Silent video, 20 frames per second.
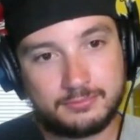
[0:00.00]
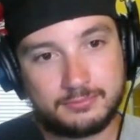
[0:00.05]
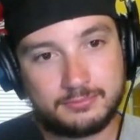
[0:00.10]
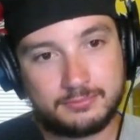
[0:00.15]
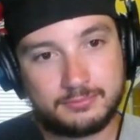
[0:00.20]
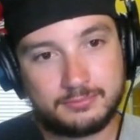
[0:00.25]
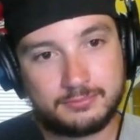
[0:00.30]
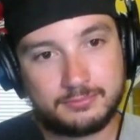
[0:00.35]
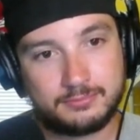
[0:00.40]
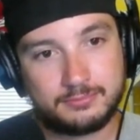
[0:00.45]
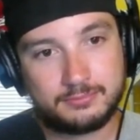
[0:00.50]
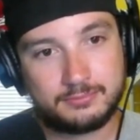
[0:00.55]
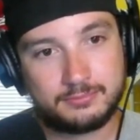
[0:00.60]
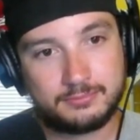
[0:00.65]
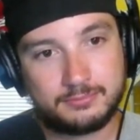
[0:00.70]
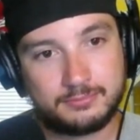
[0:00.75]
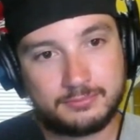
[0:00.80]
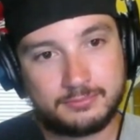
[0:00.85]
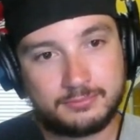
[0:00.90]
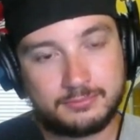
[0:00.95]

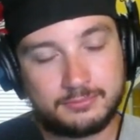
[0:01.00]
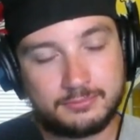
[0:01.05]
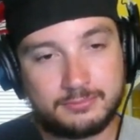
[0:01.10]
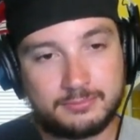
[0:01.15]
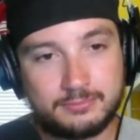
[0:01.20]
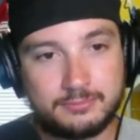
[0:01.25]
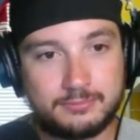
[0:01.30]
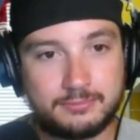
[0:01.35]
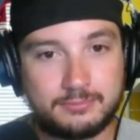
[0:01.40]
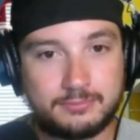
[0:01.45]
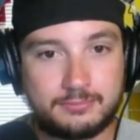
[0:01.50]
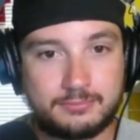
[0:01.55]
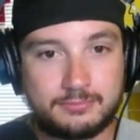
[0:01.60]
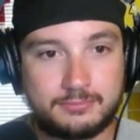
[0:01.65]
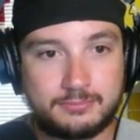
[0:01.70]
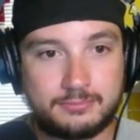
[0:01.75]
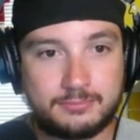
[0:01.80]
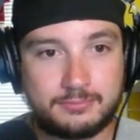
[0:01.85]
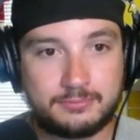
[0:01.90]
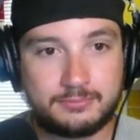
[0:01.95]

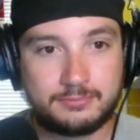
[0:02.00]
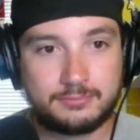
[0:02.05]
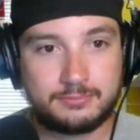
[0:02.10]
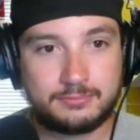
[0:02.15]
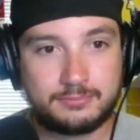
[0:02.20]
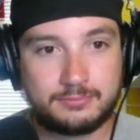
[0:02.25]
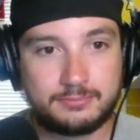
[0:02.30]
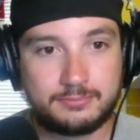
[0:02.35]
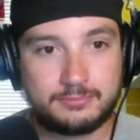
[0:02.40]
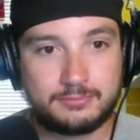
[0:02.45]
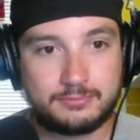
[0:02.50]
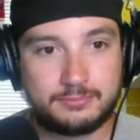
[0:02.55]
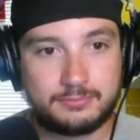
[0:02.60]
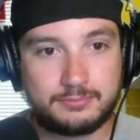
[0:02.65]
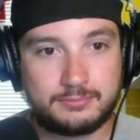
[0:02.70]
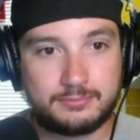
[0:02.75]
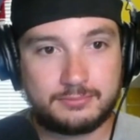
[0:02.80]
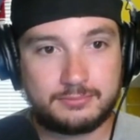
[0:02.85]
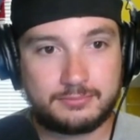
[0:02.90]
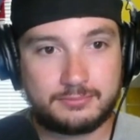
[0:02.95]

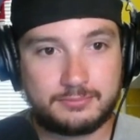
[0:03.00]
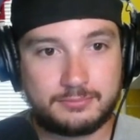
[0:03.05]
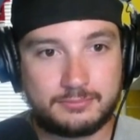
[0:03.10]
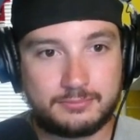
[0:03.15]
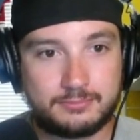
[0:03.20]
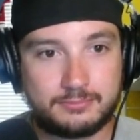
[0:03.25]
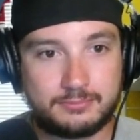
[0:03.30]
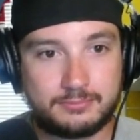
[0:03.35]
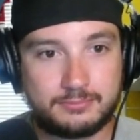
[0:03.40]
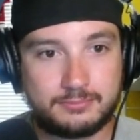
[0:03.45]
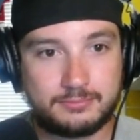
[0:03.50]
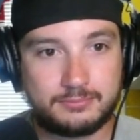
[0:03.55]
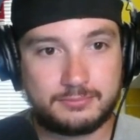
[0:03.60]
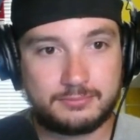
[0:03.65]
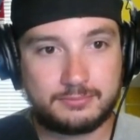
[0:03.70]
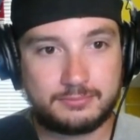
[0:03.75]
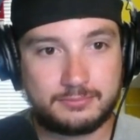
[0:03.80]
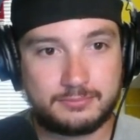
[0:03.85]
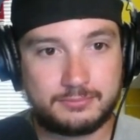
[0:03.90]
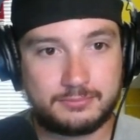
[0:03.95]

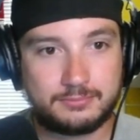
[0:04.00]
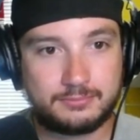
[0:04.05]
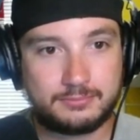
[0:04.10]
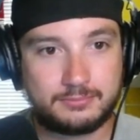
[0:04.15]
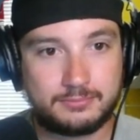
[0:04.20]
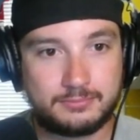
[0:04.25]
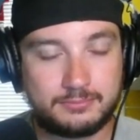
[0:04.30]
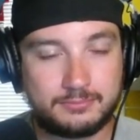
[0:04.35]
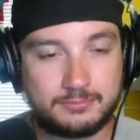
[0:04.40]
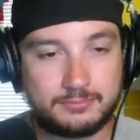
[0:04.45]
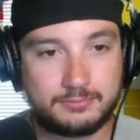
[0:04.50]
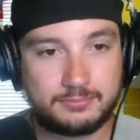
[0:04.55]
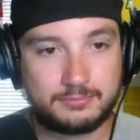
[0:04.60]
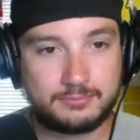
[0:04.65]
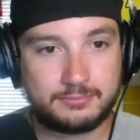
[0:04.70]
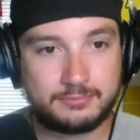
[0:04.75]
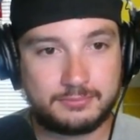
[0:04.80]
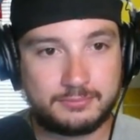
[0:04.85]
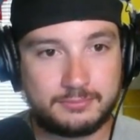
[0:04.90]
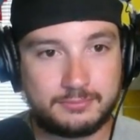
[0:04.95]

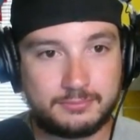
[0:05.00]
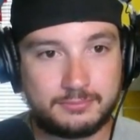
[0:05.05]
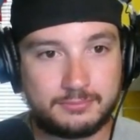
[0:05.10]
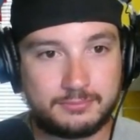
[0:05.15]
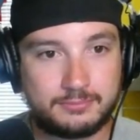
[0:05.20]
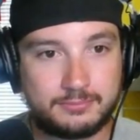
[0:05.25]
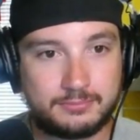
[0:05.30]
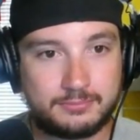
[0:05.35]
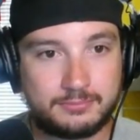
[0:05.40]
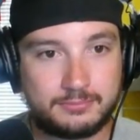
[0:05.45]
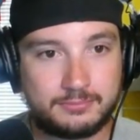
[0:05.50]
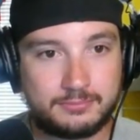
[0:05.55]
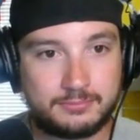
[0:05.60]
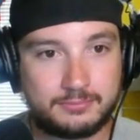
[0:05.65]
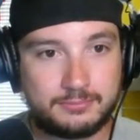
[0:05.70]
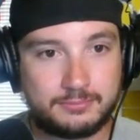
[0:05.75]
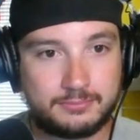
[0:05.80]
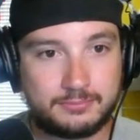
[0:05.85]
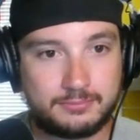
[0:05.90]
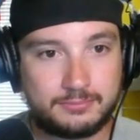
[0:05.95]

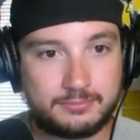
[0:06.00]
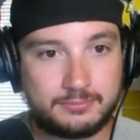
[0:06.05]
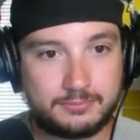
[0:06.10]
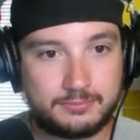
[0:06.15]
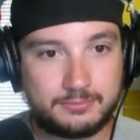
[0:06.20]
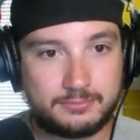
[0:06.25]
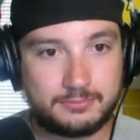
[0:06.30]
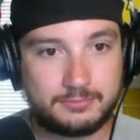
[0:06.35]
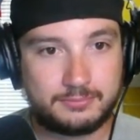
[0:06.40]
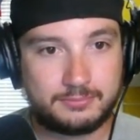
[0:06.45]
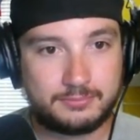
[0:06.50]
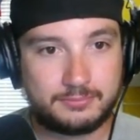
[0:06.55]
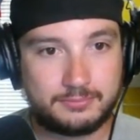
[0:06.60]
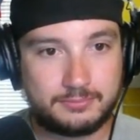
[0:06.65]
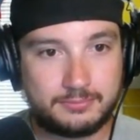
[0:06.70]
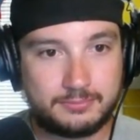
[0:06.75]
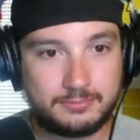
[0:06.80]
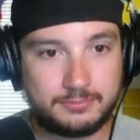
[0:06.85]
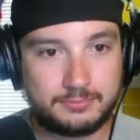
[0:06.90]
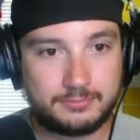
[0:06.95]

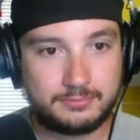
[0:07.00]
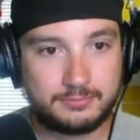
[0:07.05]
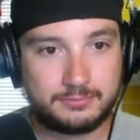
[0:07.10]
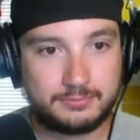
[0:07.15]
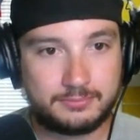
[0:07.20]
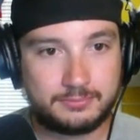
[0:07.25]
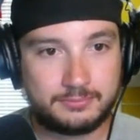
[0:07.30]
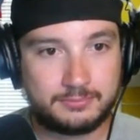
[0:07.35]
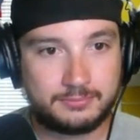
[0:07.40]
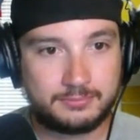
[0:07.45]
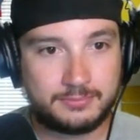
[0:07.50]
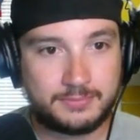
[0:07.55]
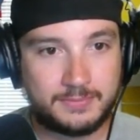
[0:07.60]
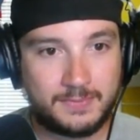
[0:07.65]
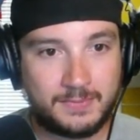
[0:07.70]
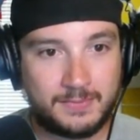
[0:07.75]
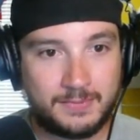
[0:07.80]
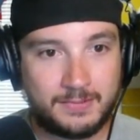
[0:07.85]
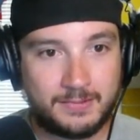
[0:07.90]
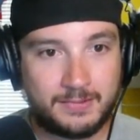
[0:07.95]
This person isn't speaking.